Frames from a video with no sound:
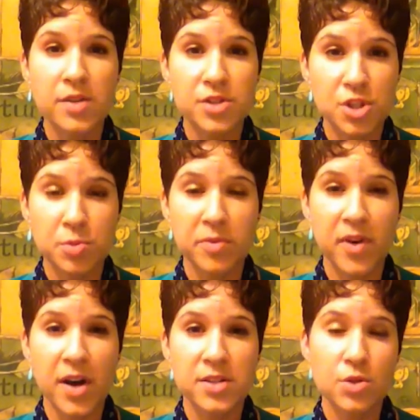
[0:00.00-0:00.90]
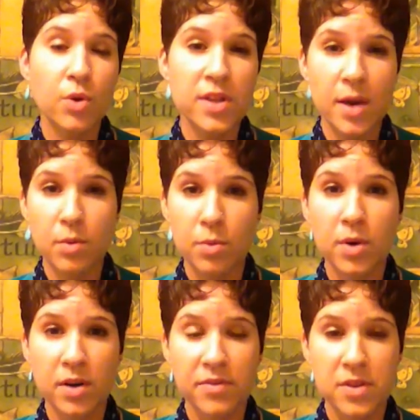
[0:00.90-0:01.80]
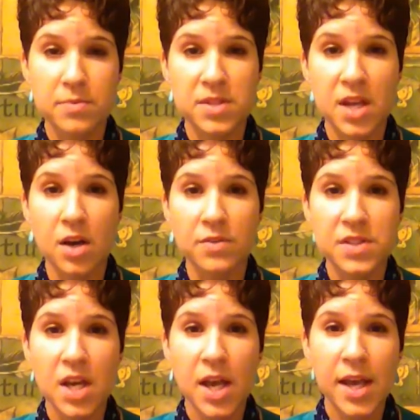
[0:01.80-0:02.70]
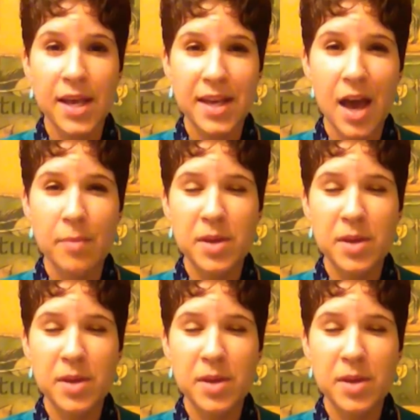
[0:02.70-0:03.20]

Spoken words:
unsupervised, or they will work for themselves. Cat